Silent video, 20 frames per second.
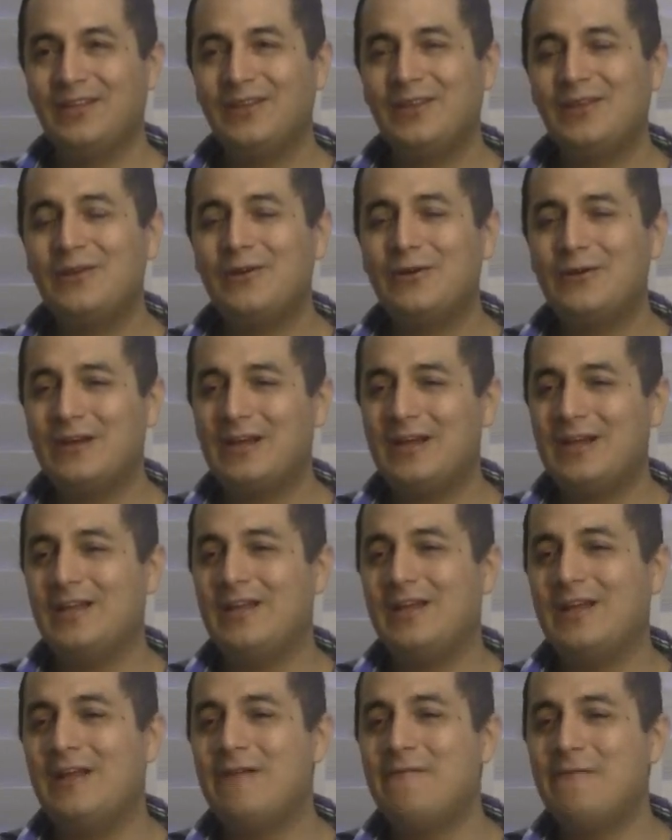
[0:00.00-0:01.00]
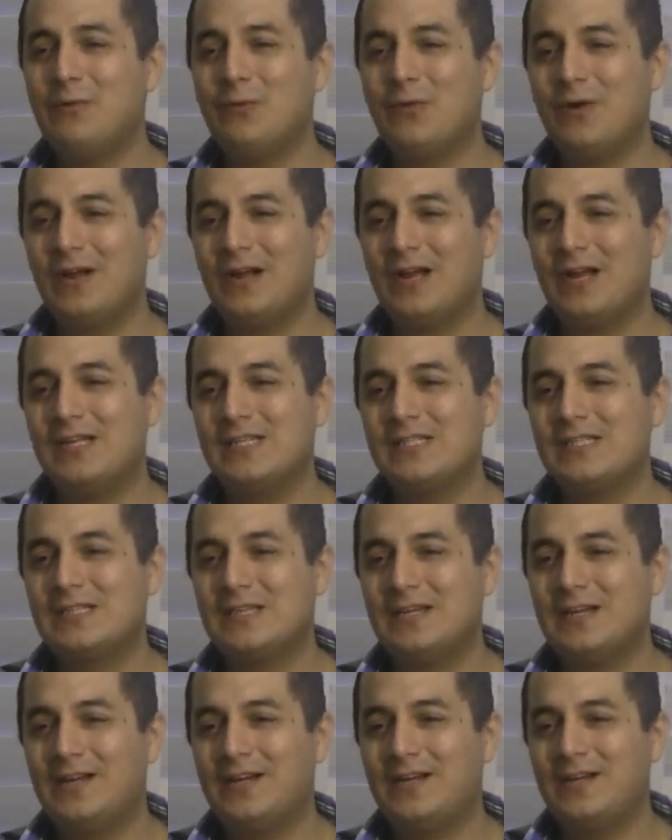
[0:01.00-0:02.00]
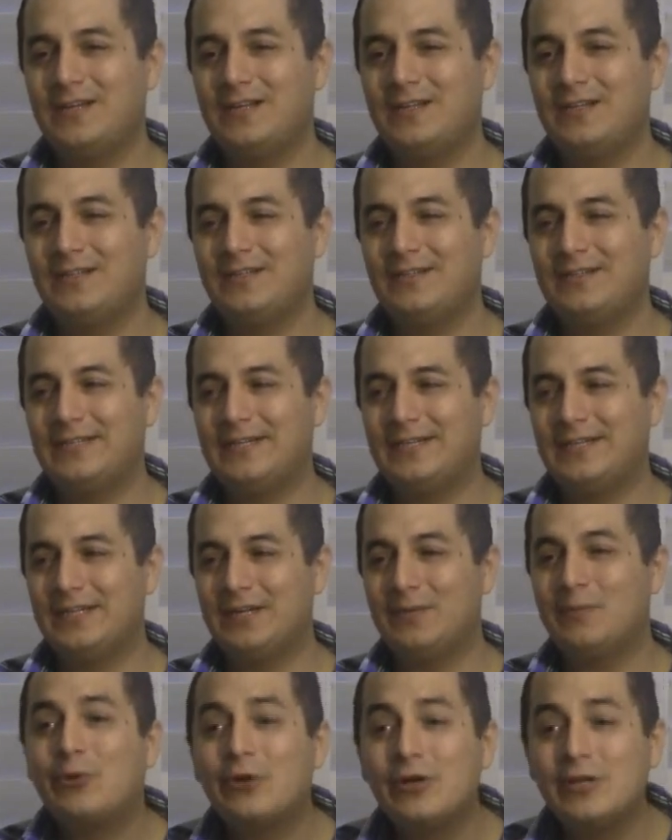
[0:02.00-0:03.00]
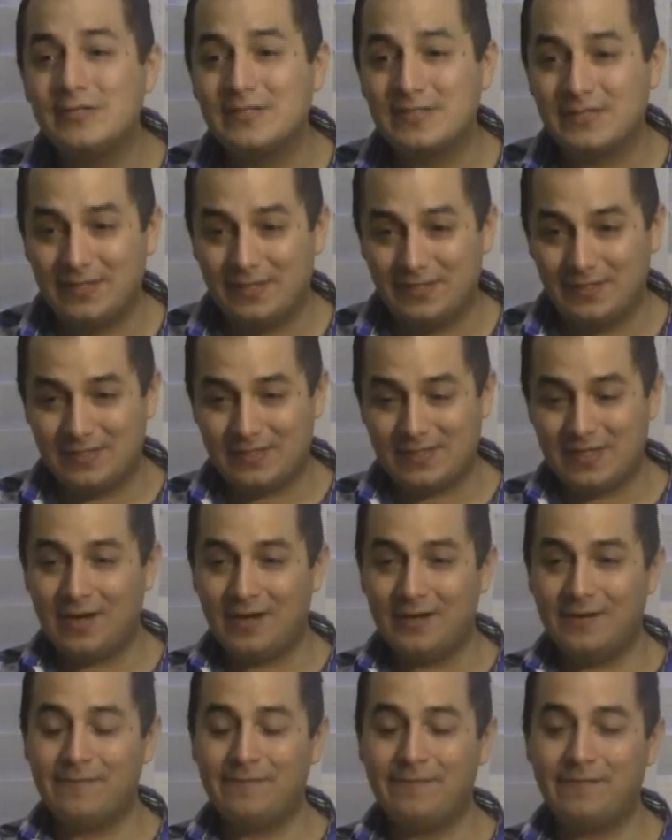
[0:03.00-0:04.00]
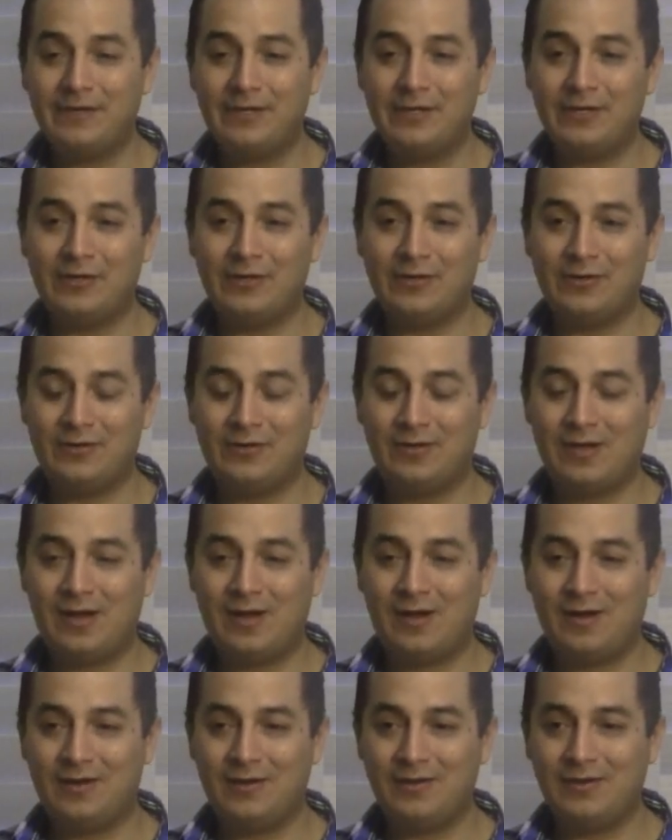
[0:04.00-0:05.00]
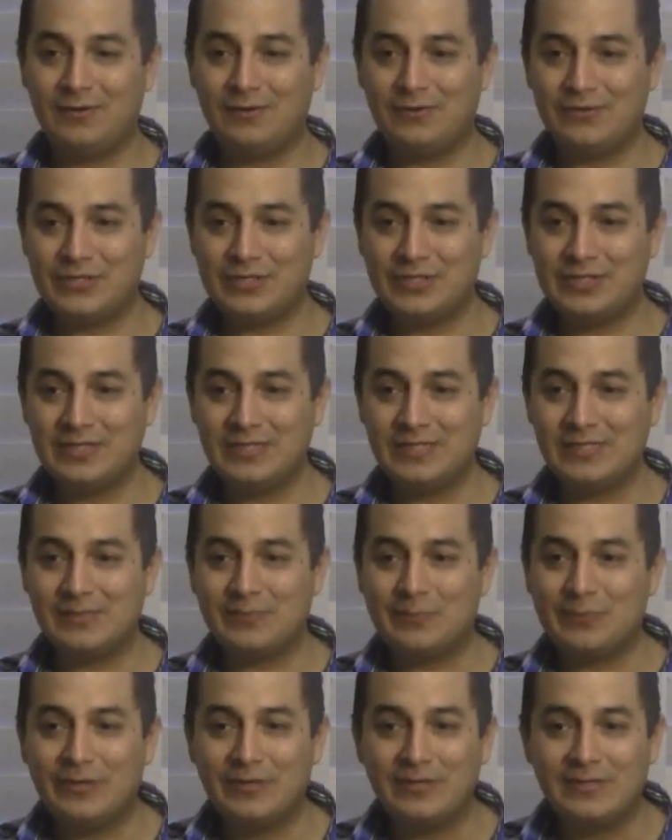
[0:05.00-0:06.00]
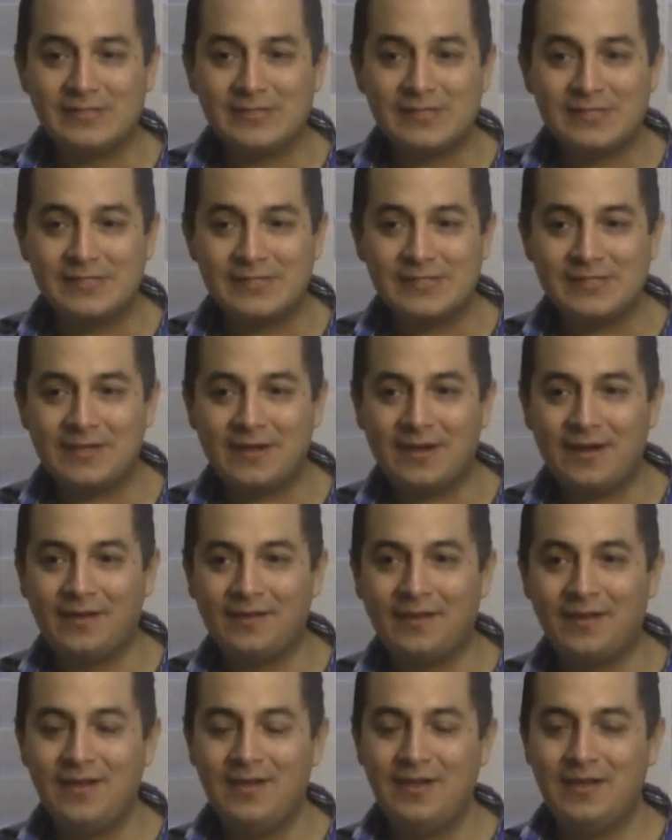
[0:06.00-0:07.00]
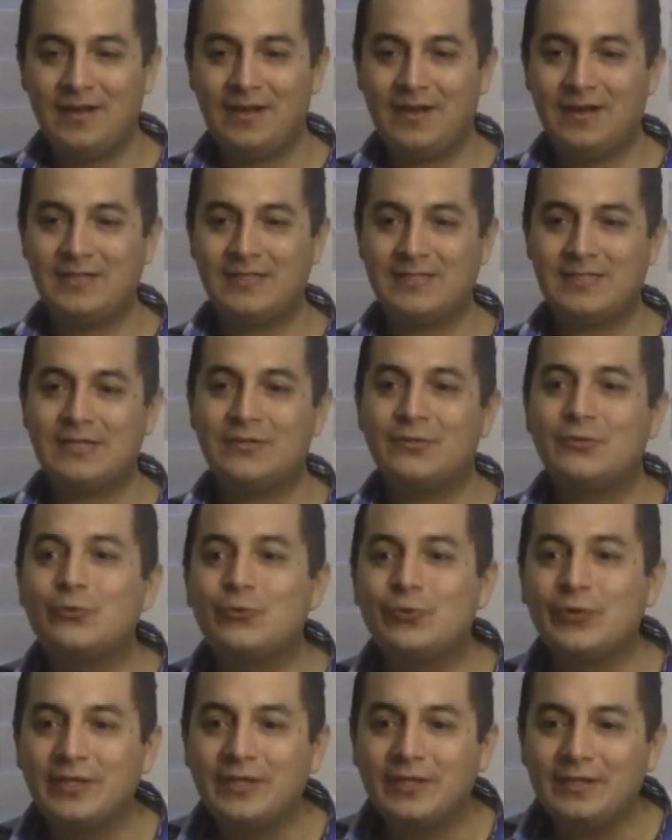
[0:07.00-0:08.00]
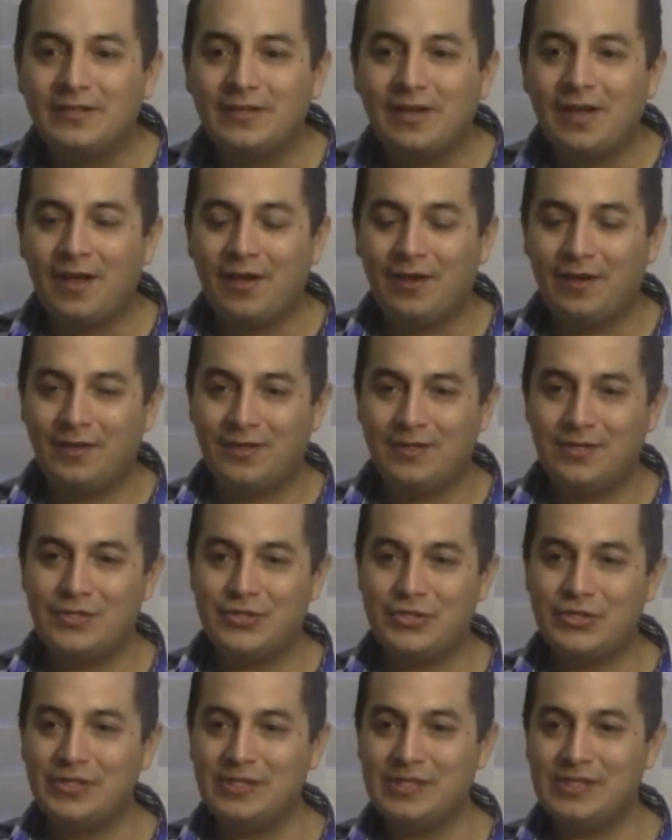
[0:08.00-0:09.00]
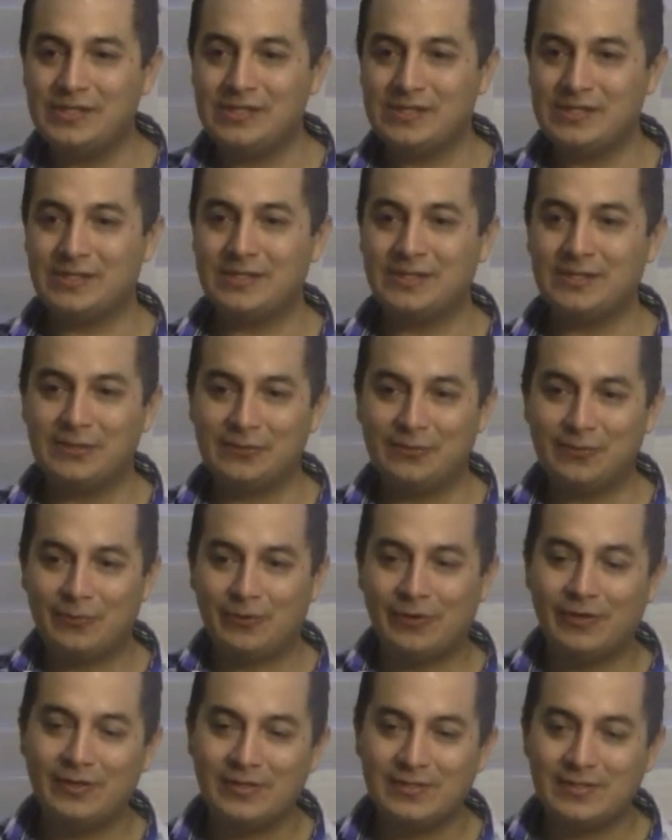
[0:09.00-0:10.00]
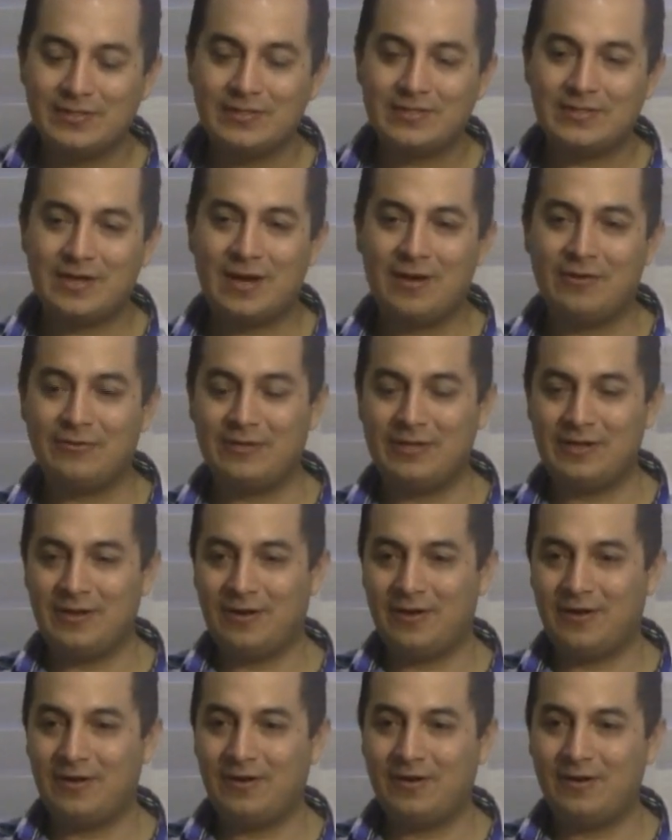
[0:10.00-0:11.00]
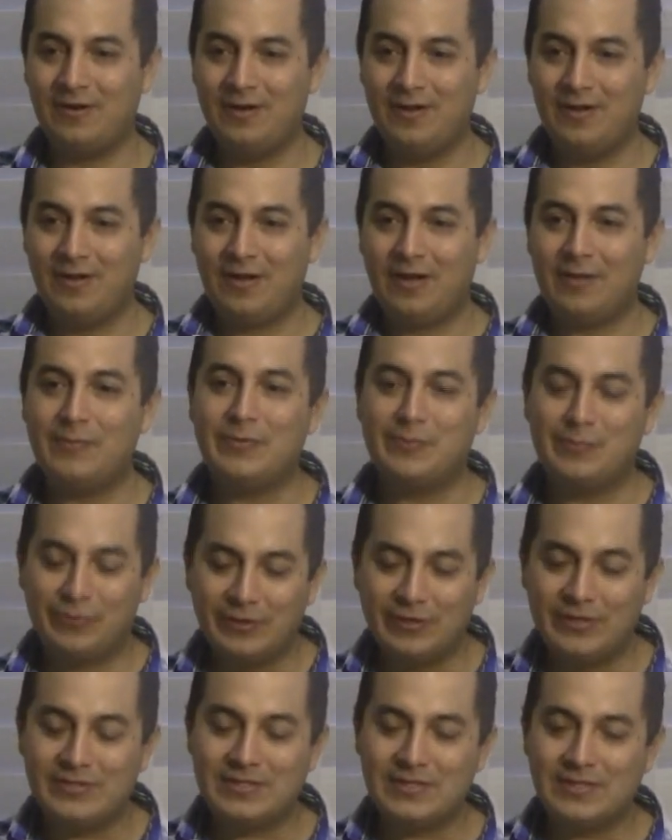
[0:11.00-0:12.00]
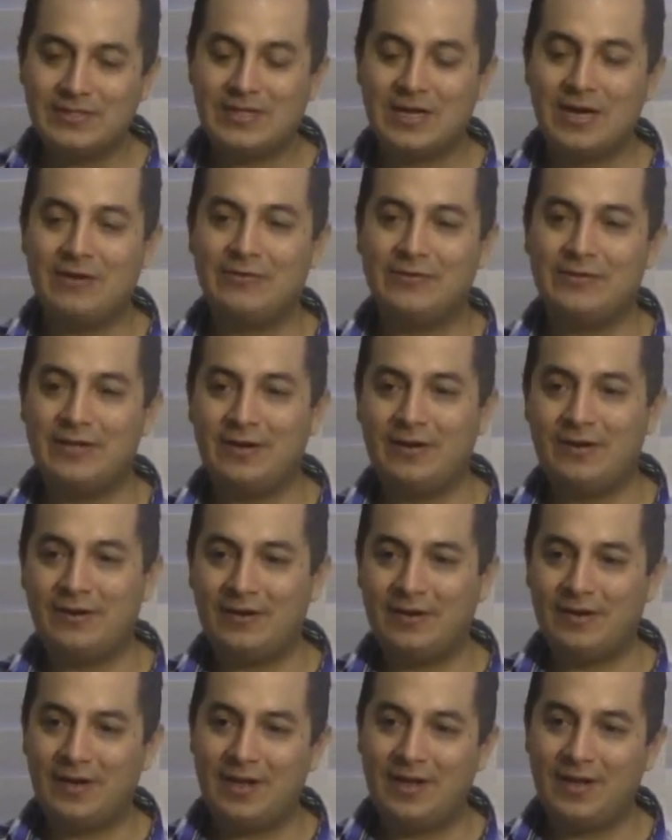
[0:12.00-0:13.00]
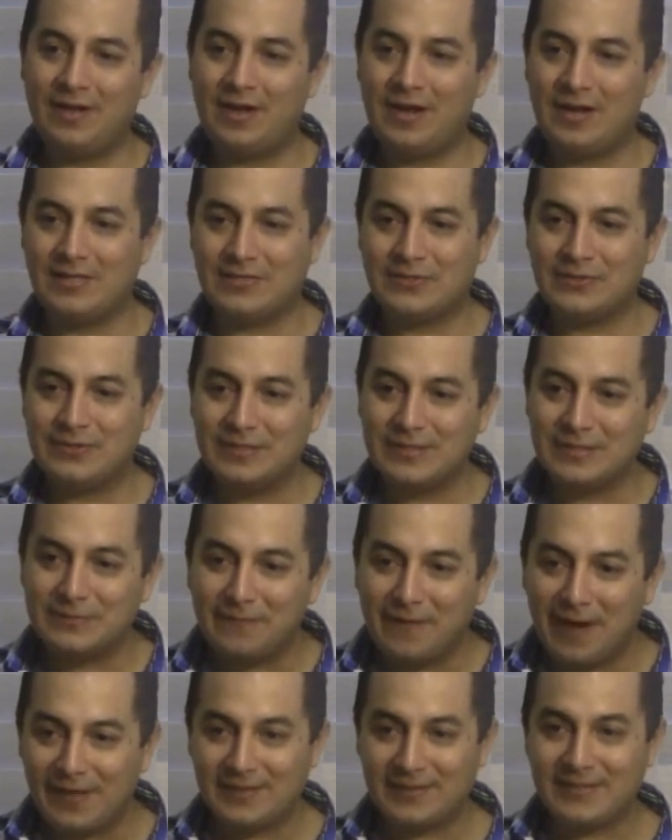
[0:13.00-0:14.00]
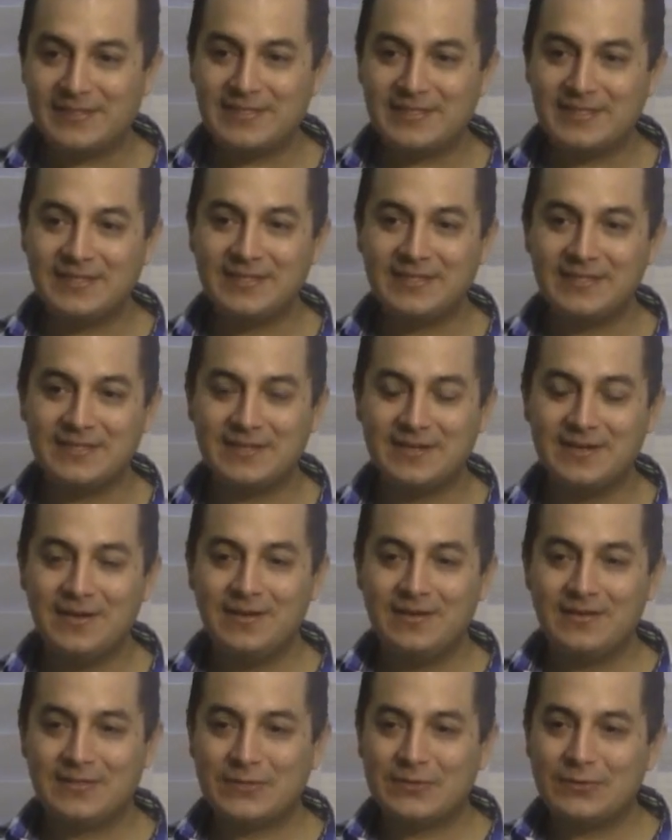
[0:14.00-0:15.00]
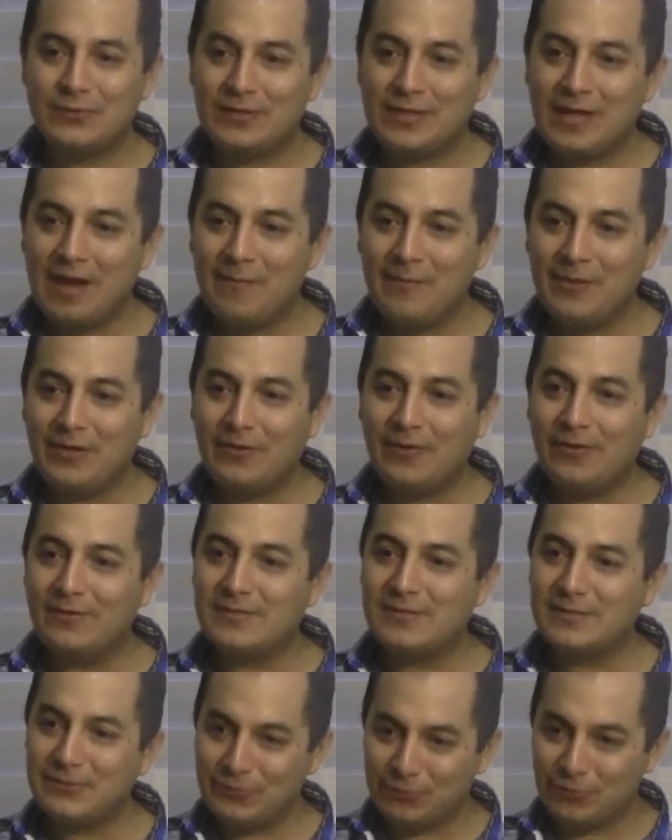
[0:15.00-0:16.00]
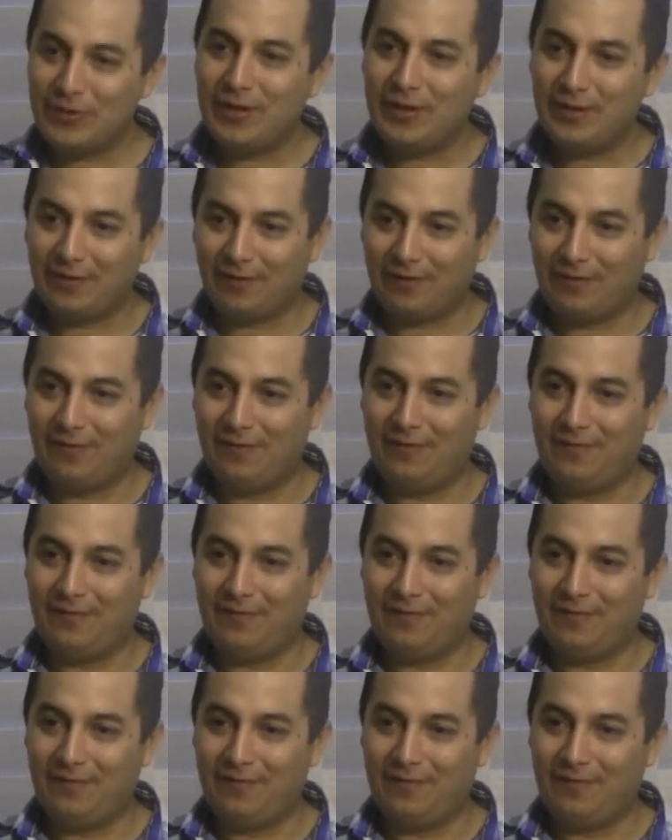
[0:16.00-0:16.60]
Everyone has like a princess. I feel, she is a princess that has a dream, and she is the little princess out there, and has all these fantasies. So that becomes a dream.